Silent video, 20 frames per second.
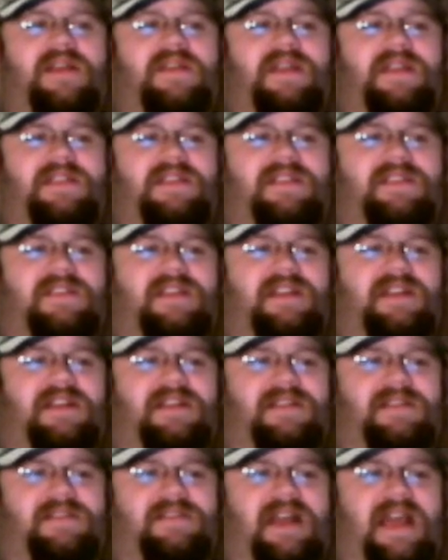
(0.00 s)
This is
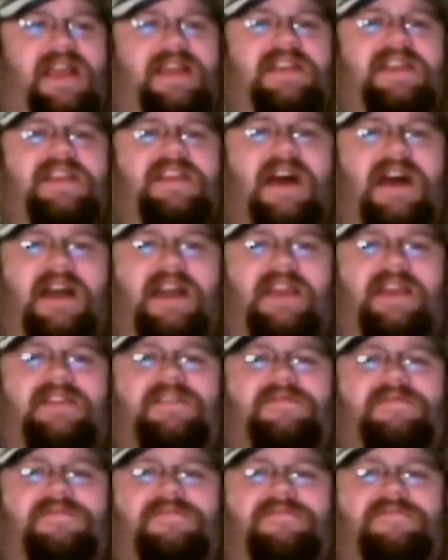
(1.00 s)

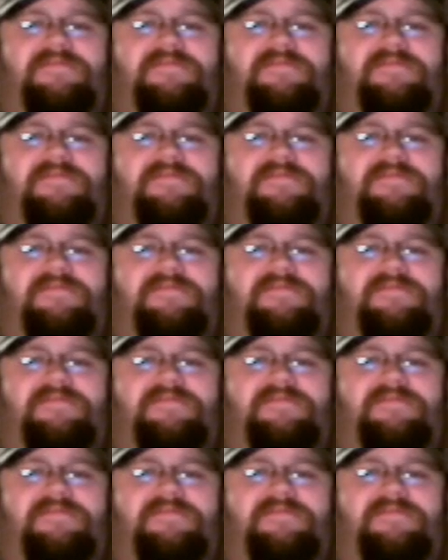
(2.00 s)
99,